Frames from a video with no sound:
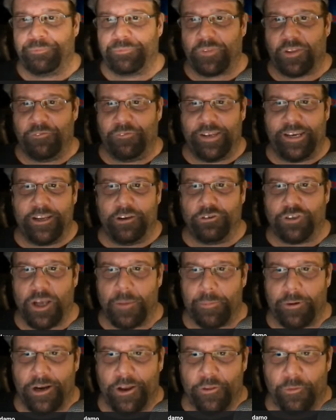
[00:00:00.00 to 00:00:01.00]
videos
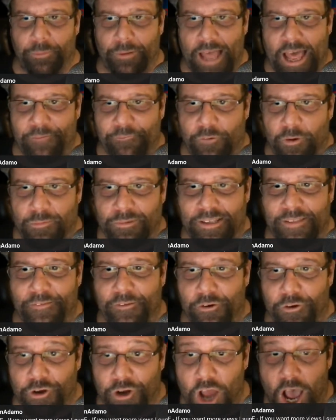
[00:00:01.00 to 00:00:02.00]
up on other platforms, and
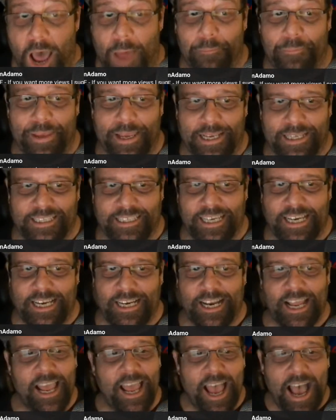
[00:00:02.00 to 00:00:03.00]
they're not being
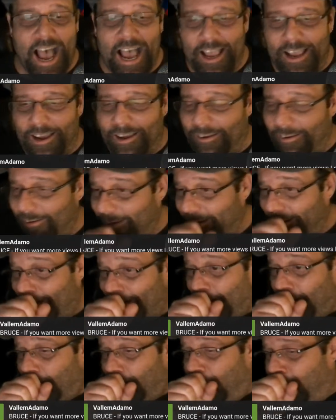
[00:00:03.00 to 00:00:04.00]
seen.
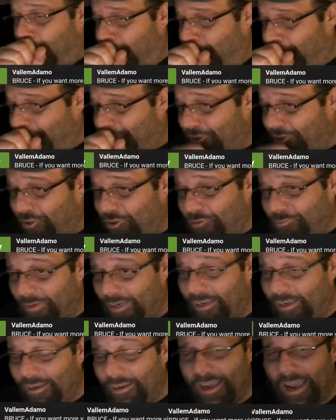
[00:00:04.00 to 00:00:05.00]
Excuse
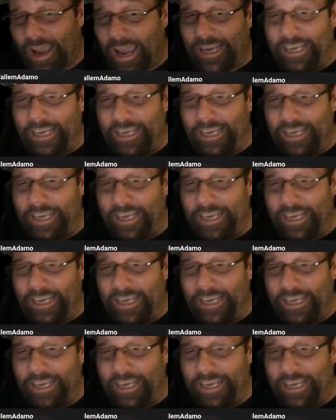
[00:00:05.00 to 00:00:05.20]
me. I